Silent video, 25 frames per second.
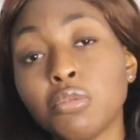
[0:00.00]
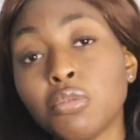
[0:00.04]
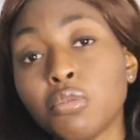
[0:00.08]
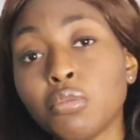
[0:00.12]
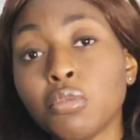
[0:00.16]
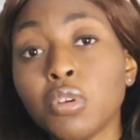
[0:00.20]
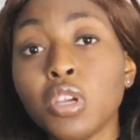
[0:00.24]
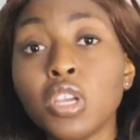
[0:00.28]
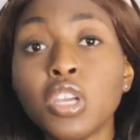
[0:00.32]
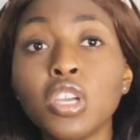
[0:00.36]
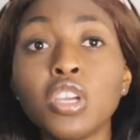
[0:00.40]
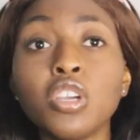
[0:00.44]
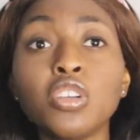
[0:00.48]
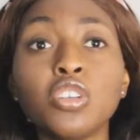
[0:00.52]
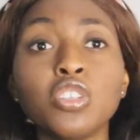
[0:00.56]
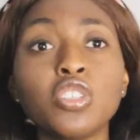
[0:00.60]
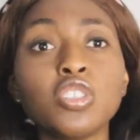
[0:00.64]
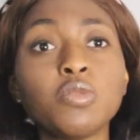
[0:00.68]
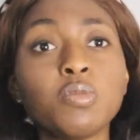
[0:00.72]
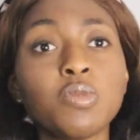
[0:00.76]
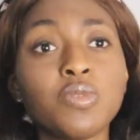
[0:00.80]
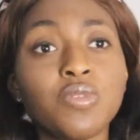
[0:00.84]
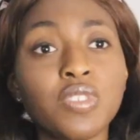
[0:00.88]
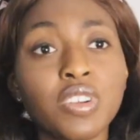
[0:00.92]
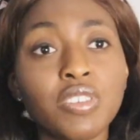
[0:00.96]
No, you
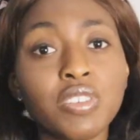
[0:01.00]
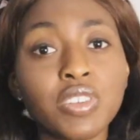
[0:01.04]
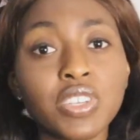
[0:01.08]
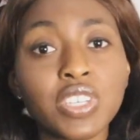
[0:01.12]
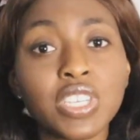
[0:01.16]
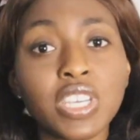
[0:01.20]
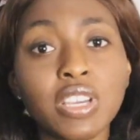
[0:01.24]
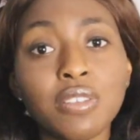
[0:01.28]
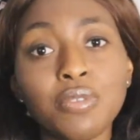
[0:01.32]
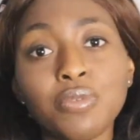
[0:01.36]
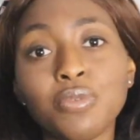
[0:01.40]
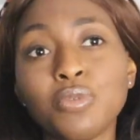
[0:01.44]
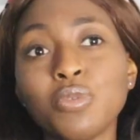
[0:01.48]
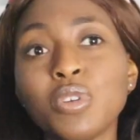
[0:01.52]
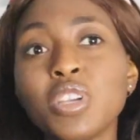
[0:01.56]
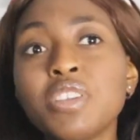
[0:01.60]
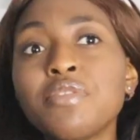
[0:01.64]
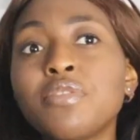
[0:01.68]
need to be very careful.